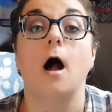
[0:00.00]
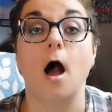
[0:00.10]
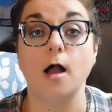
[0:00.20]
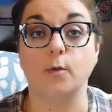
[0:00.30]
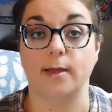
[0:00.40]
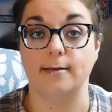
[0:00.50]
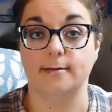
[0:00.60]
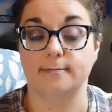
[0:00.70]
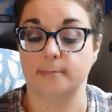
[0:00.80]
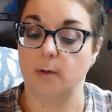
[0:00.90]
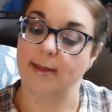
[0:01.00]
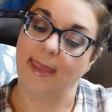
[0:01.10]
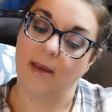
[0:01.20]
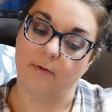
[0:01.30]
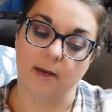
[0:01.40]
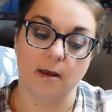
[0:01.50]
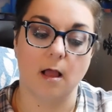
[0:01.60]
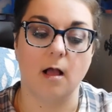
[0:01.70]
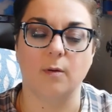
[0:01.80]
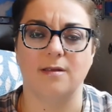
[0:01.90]
Hawkwind. Oh, I can't read it.
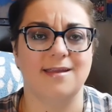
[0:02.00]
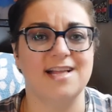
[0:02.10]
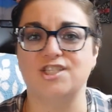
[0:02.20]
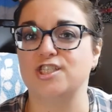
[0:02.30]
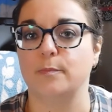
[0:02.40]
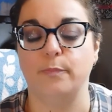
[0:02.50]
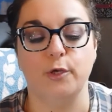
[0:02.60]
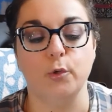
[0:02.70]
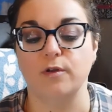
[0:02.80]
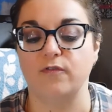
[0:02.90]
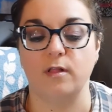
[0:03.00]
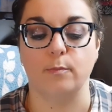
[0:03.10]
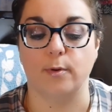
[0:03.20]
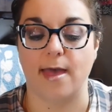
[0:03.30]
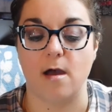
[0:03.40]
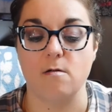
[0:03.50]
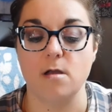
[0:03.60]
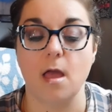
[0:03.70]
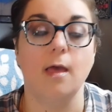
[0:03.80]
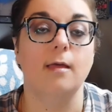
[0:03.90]
Hawkwind. It's just a beautiful brown.
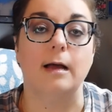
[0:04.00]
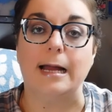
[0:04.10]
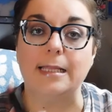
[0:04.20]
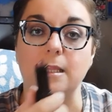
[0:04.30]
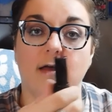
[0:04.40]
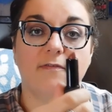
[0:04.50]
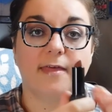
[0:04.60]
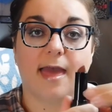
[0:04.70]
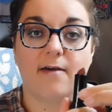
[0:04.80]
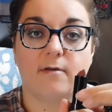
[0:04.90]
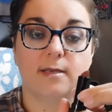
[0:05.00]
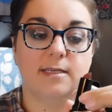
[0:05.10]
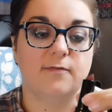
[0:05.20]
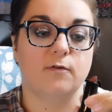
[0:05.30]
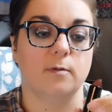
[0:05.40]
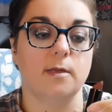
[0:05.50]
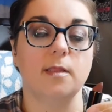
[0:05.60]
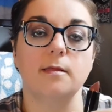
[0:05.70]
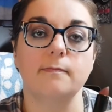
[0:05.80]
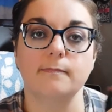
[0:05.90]
I love the Kat Von D
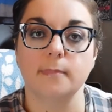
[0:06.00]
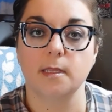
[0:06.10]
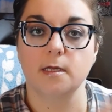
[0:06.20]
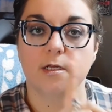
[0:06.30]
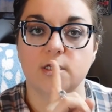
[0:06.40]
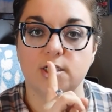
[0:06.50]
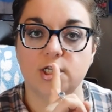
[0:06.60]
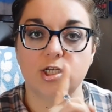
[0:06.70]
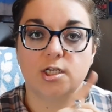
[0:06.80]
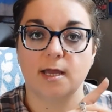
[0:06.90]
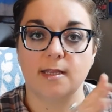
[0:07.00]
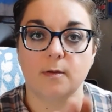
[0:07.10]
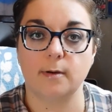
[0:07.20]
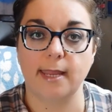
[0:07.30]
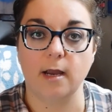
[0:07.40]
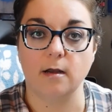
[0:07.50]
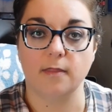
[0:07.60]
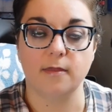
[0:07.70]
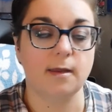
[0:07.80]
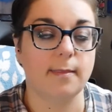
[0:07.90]
formula. Shish, I don't want to hear
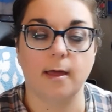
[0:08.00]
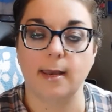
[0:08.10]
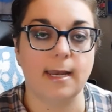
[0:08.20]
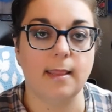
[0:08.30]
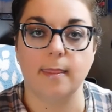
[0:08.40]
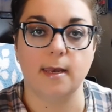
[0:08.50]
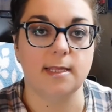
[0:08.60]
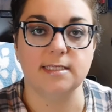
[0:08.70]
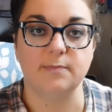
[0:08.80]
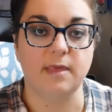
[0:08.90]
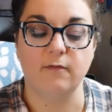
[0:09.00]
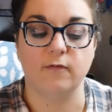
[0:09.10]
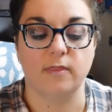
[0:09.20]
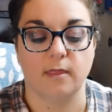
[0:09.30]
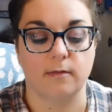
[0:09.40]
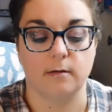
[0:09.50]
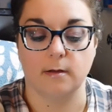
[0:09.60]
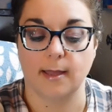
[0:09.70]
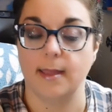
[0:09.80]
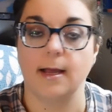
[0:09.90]
nothing about anybody's beef with nothing,
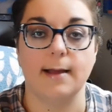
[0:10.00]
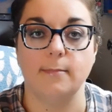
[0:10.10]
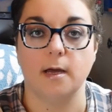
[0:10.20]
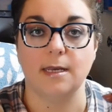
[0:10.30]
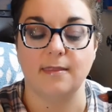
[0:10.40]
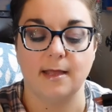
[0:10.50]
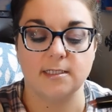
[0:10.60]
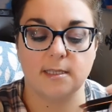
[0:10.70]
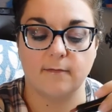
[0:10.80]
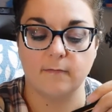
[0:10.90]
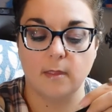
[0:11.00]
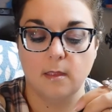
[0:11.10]
okay? I'm not in that stuff.